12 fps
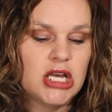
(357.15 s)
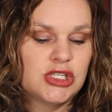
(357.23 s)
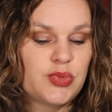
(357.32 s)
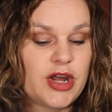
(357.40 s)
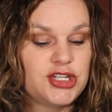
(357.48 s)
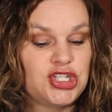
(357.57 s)

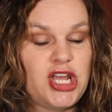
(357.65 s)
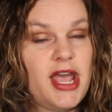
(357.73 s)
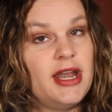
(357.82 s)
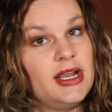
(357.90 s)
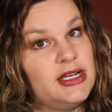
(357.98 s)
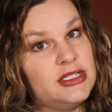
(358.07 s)
Swatch
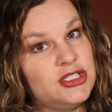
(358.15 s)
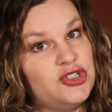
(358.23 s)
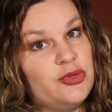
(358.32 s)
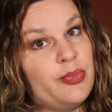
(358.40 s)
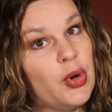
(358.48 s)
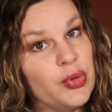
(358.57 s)
10 I need to
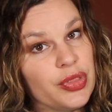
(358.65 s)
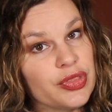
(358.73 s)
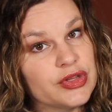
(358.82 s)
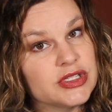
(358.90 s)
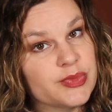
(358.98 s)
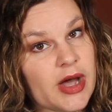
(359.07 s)
do both
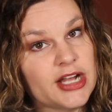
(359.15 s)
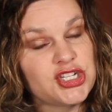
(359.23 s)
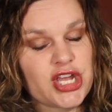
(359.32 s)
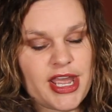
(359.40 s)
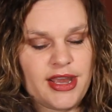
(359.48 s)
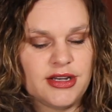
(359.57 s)
the
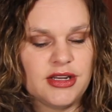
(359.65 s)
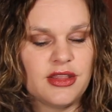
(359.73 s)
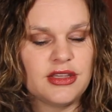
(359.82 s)
swatch and